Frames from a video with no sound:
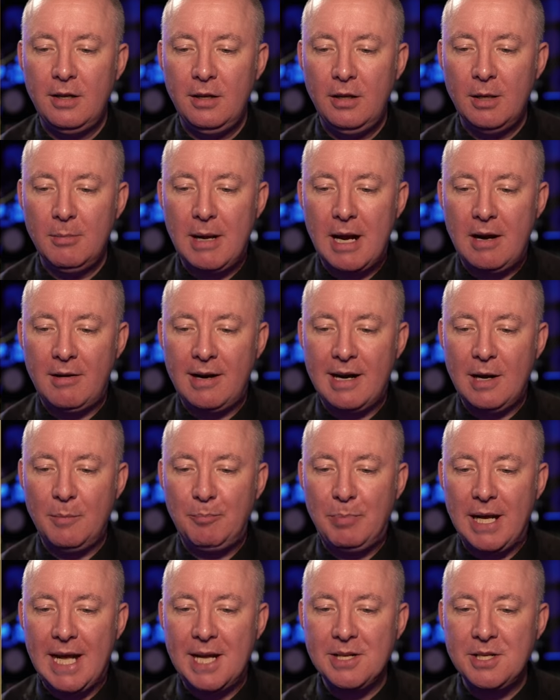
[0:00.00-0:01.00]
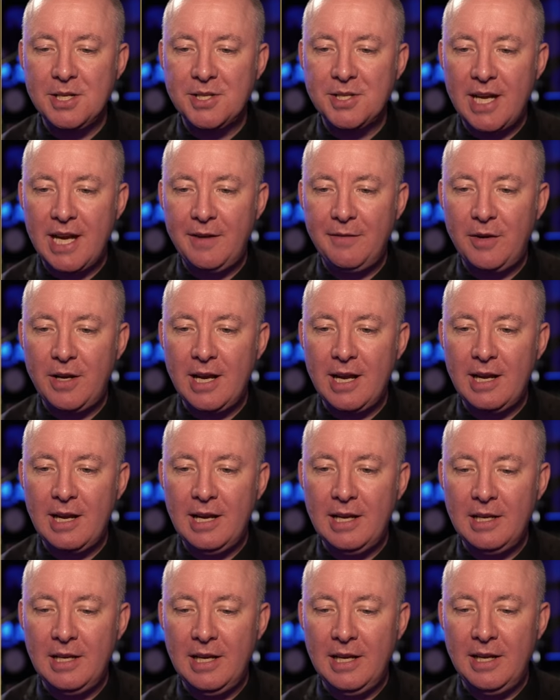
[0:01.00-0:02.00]
no matter how bad you say,
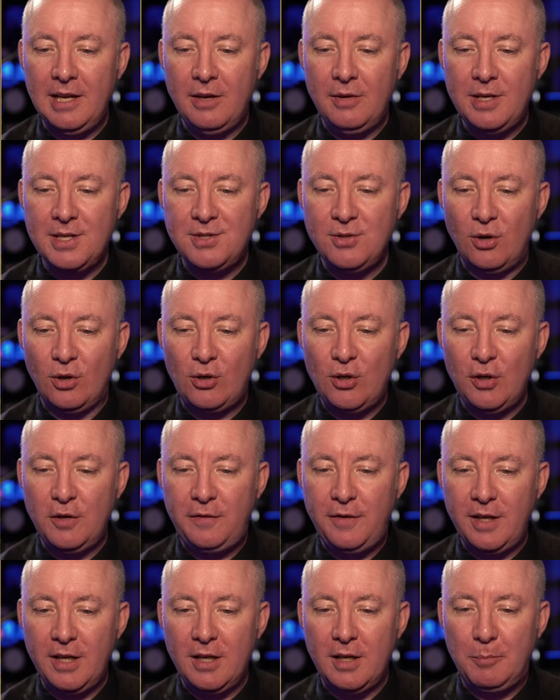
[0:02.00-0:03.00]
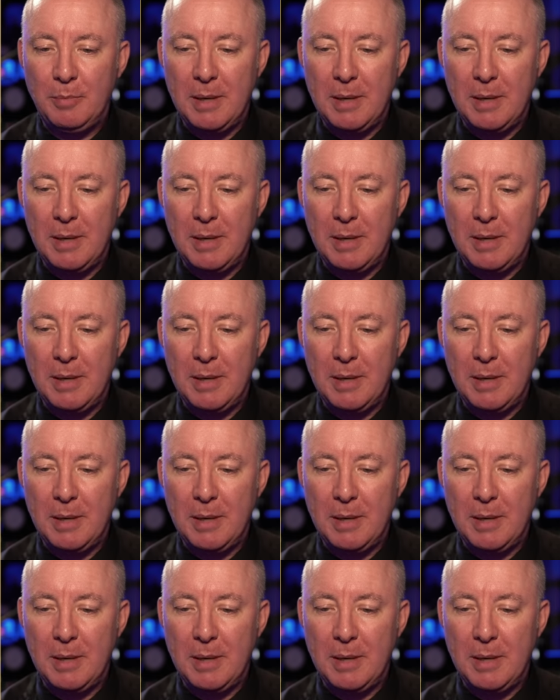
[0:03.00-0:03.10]
you know, it's not good for you.